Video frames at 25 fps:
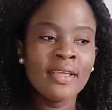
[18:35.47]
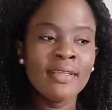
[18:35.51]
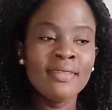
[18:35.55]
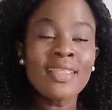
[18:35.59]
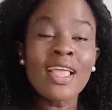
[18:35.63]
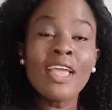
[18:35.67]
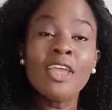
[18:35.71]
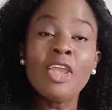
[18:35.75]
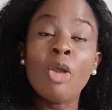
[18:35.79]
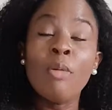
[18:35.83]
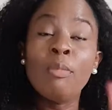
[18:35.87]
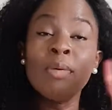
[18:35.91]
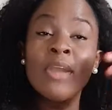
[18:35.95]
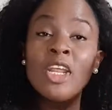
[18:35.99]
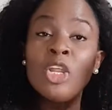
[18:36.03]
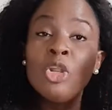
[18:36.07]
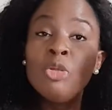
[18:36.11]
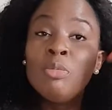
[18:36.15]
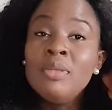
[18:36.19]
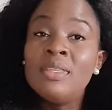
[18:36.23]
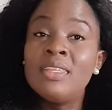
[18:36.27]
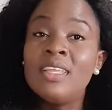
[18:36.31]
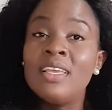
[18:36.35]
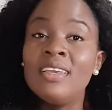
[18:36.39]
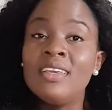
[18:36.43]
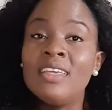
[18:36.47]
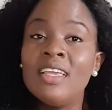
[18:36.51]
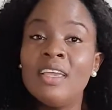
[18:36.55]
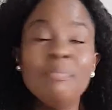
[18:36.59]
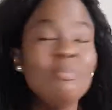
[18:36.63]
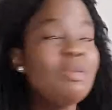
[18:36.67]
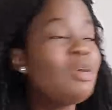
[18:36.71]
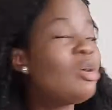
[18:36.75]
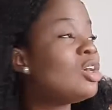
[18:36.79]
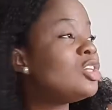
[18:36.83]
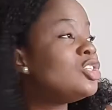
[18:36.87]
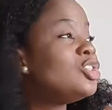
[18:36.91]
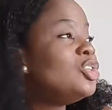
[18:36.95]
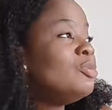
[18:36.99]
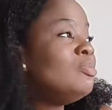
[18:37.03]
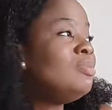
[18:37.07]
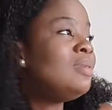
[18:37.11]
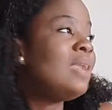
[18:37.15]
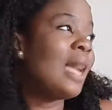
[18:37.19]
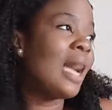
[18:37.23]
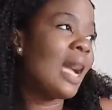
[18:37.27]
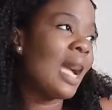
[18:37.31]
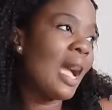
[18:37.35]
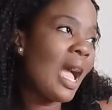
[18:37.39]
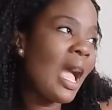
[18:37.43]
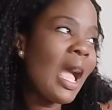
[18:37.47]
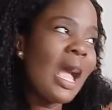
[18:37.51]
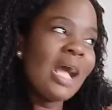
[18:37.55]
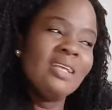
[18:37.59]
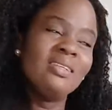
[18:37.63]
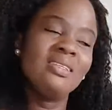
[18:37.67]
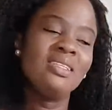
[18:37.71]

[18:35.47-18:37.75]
Now your brain will be thinking because you'll be like, how